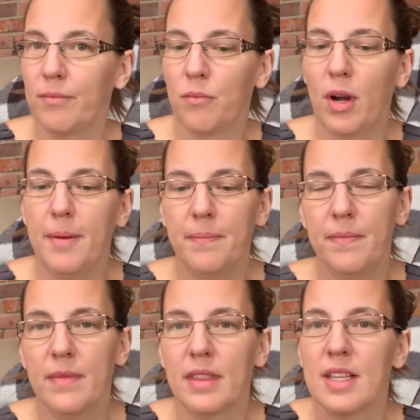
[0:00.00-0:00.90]
right?
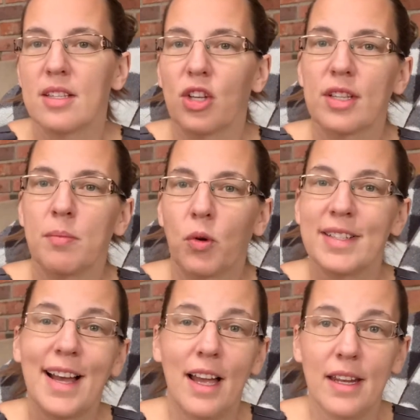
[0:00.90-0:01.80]
This looks more
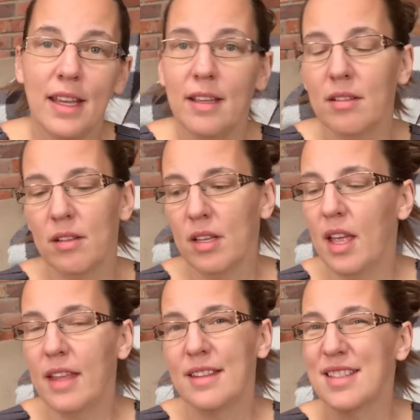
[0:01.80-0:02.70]
tidy.
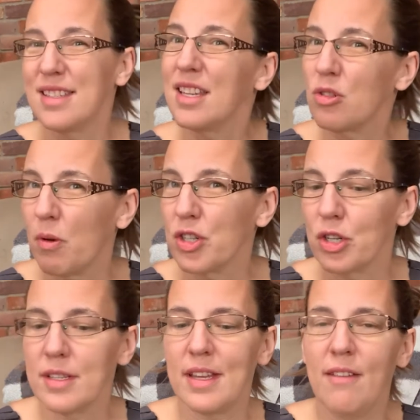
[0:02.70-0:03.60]
This is dishwasher
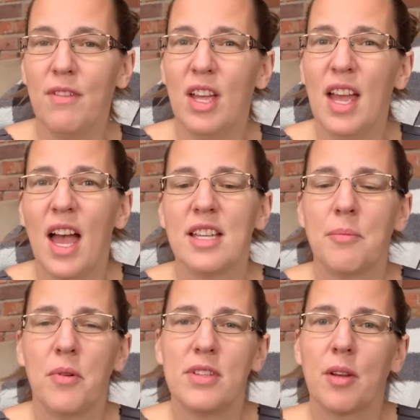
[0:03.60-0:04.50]
safe. I
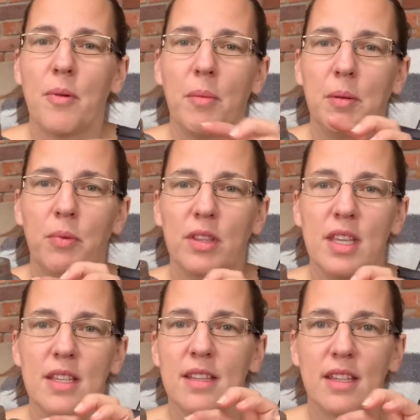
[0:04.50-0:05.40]
suppose you could probably put
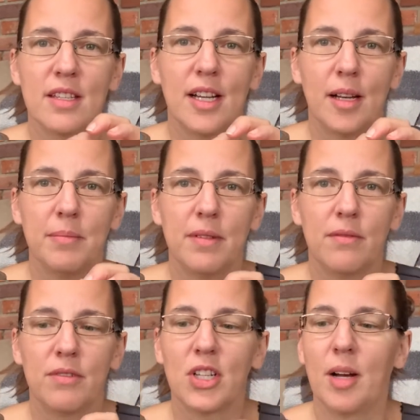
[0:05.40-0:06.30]
these in the top
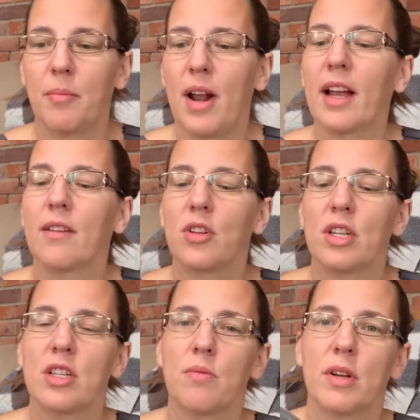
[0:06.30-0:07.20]
rack of your
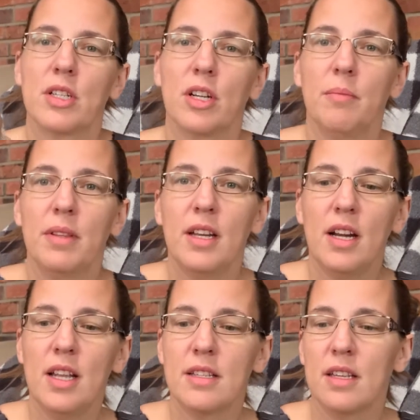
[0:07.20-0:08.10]
dishwasher. But there it
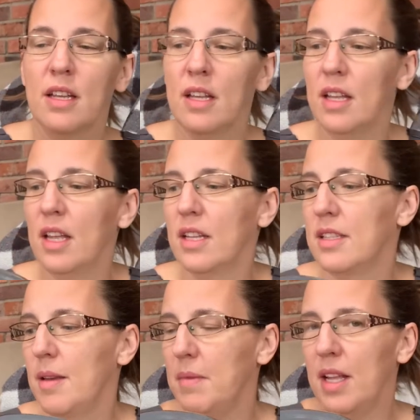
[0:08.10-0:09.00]
is.
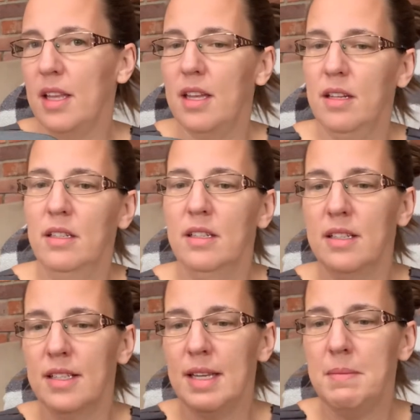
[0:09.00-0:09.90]
Same dealie.
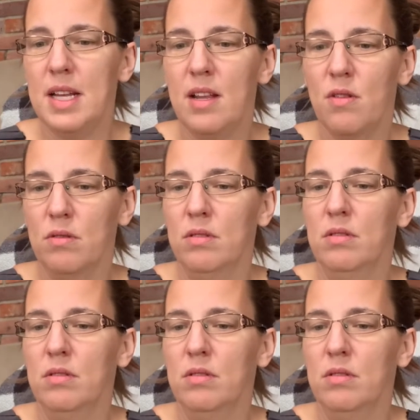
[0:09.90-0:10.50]
Same dealio.